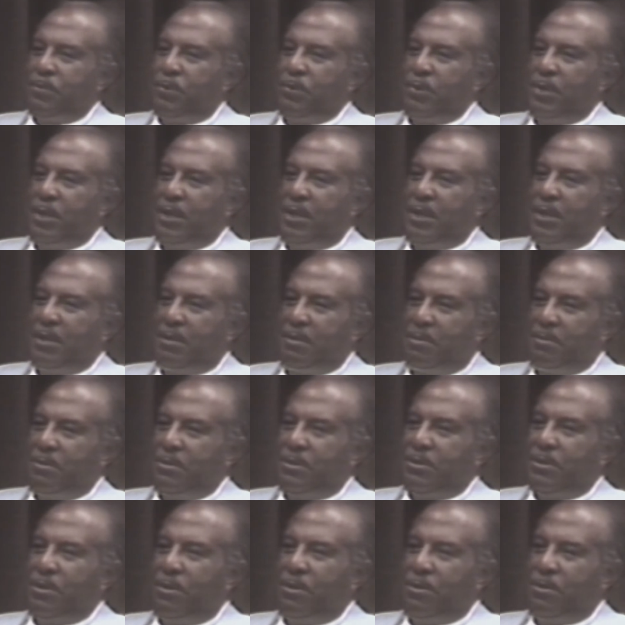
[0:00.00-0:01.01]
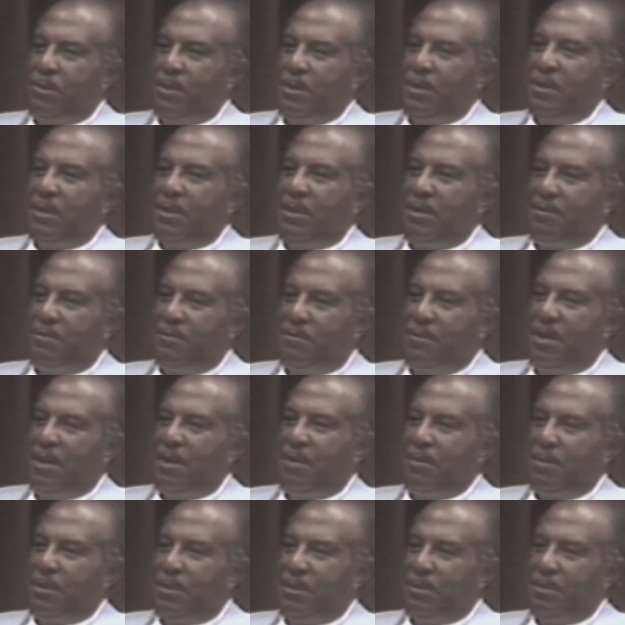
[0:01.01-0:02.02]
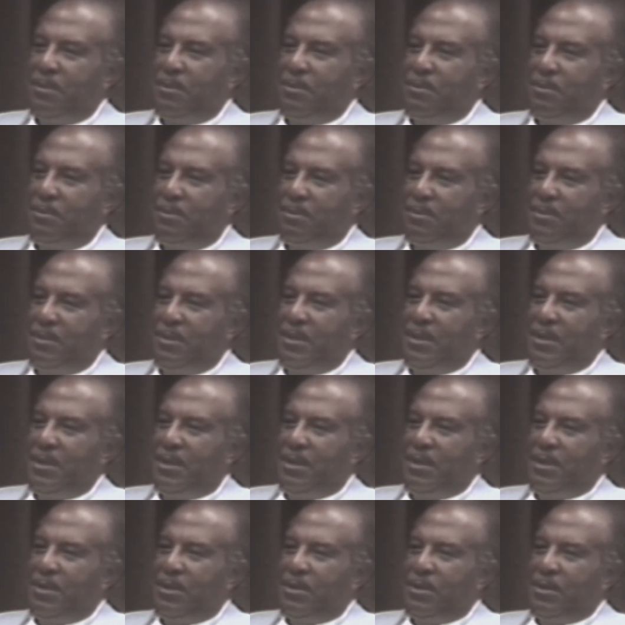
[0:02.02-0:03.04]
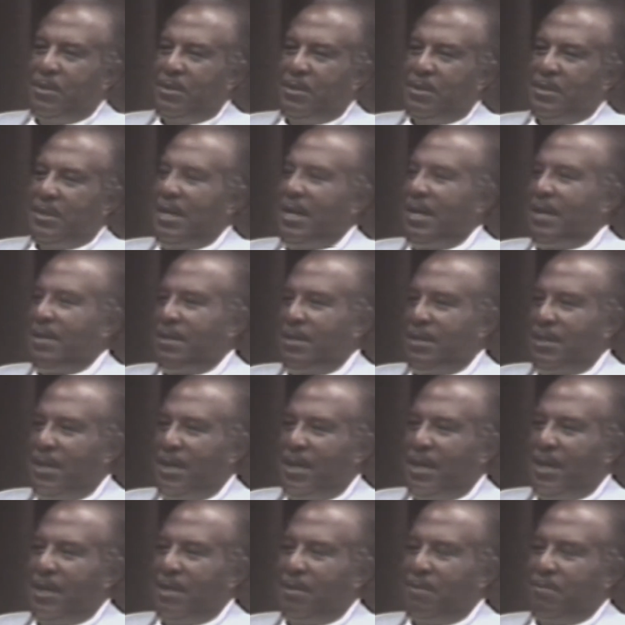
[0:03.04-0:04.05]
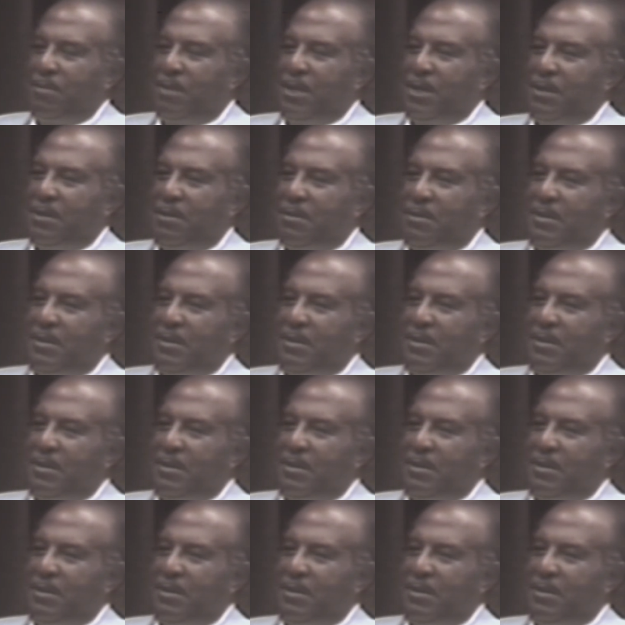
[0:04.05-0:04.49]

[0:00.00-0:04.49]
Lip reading: We sort of were looking forward to tying the knot, but